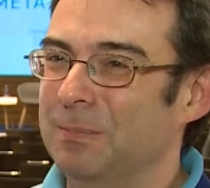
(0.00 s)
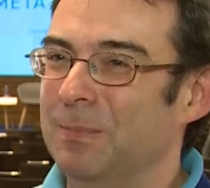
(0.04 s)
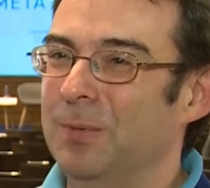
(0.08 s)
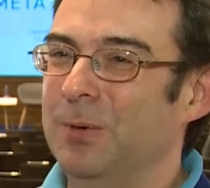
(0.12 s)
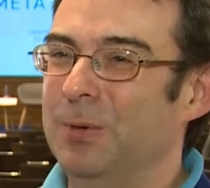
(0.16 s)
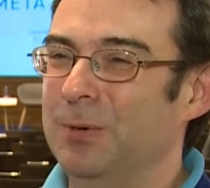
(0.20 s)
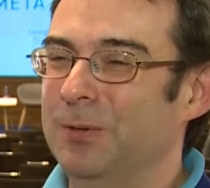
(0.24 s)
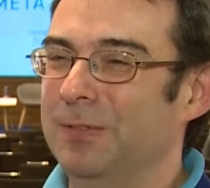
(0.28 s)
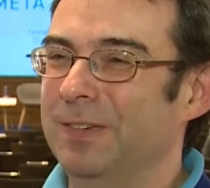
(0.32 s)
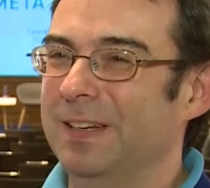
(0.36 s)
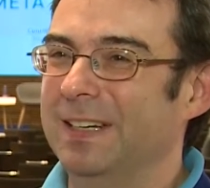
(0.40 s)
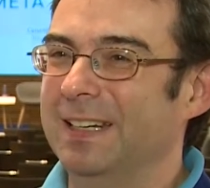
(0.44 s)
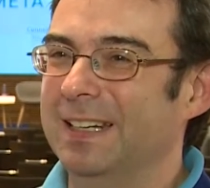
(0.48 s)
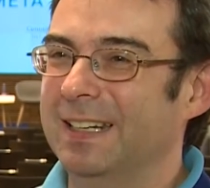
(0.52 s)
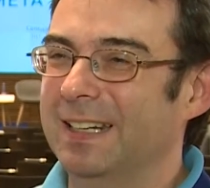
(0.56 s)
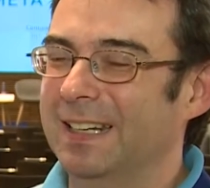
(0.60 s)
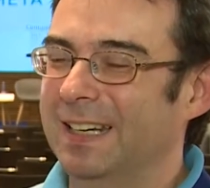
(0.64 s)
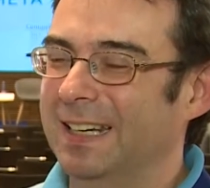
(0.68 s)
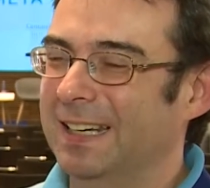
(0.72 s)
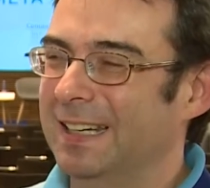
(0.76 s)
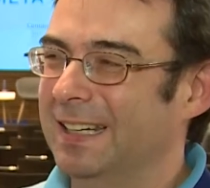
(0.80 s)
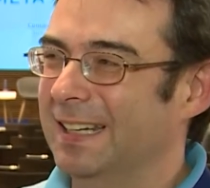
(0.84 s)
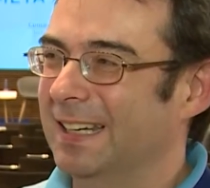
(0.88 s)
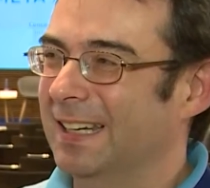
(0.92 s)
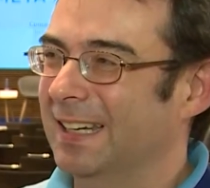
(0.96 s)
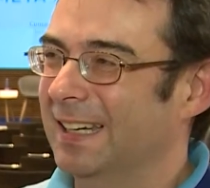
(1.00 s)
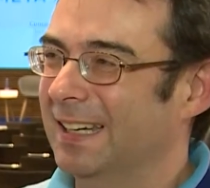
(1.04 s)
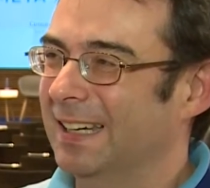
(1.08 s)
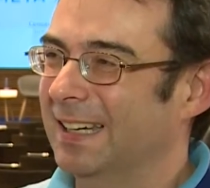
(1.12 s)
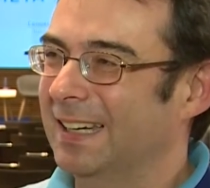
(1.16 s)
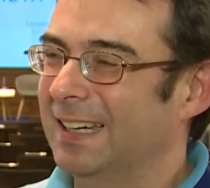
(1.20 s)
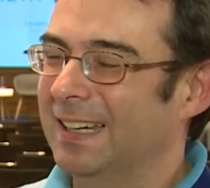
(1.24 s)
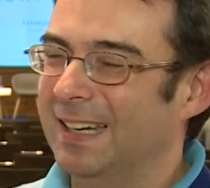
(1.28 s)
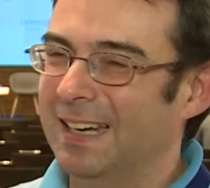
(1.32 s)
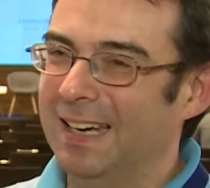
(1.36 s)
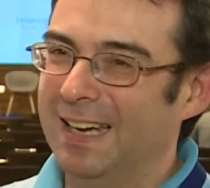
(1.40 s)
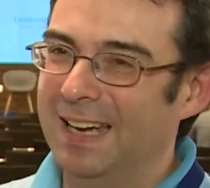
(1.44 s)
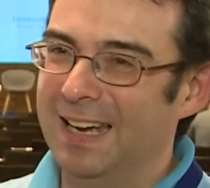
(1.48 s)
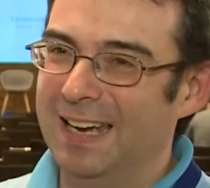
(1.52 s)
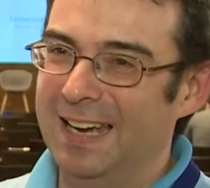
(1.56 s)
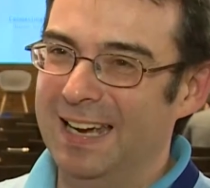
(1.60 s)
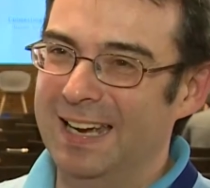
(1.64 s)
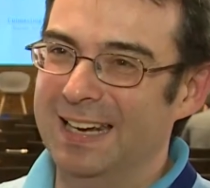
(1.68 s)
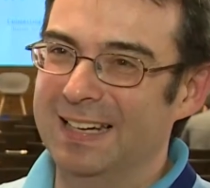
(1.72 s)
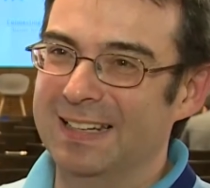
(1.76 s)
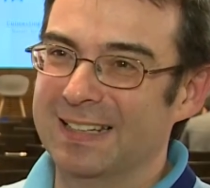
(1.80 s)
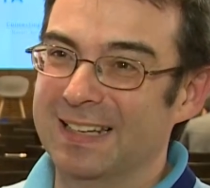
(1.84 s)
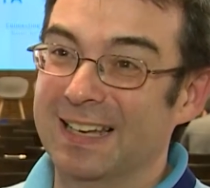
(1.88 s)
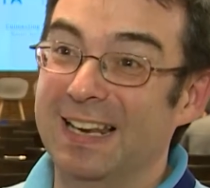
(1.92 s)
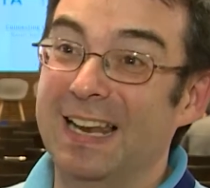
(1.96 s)
move
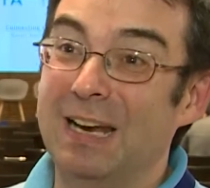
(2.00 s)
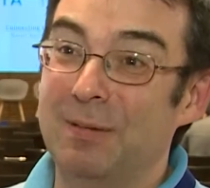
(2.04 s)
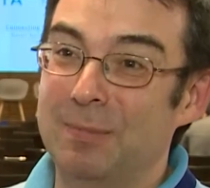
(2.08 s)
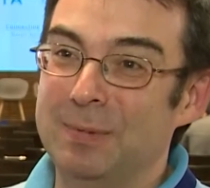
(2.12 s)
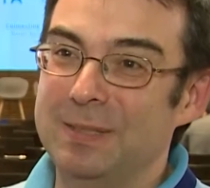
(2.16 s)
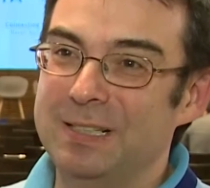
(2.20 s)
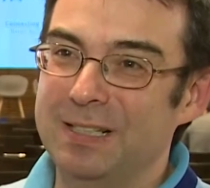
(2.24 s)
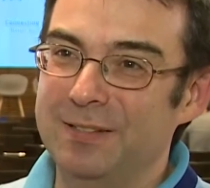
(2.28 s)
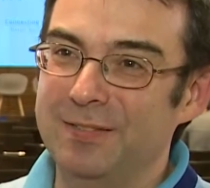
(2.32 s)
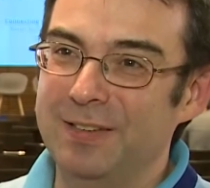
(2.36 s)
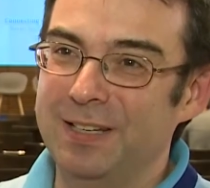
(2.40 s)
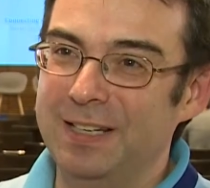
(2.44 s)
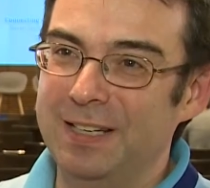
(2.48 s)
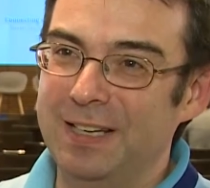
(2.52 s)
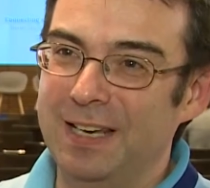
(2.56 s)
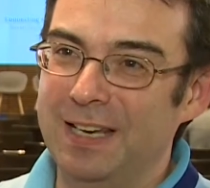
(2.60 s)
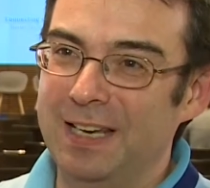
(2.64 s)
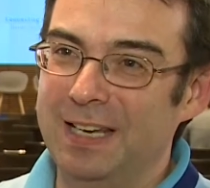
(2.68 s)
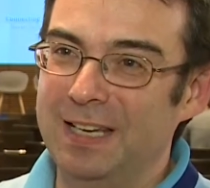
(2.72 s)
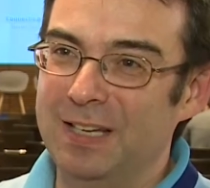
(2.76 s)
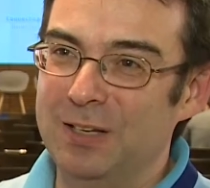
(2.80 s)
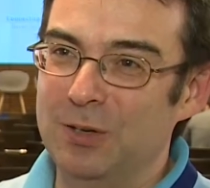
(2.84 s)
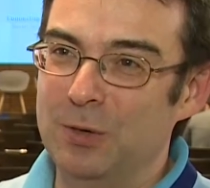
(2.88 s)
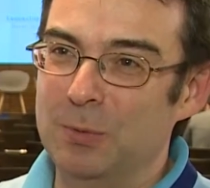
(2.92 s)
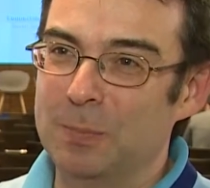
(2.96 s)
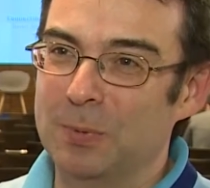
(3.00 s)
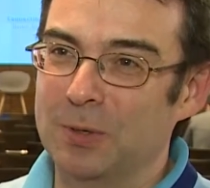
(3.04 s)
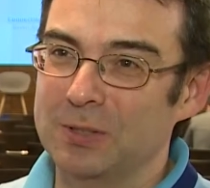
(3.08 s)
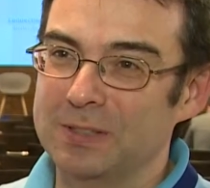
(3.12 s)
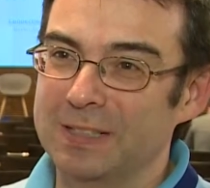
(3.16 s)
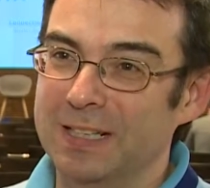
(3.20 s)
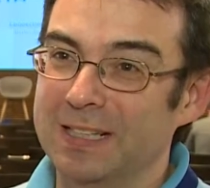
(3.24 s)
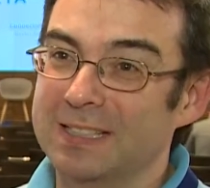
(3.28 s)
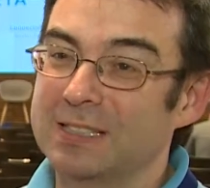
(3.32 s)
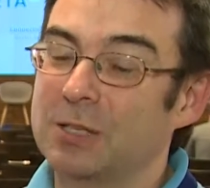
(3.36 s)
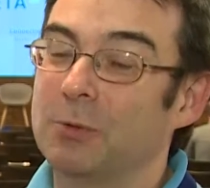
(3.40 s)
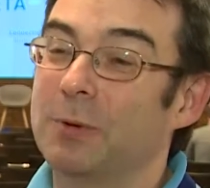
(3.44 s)
in collaborative EU projects.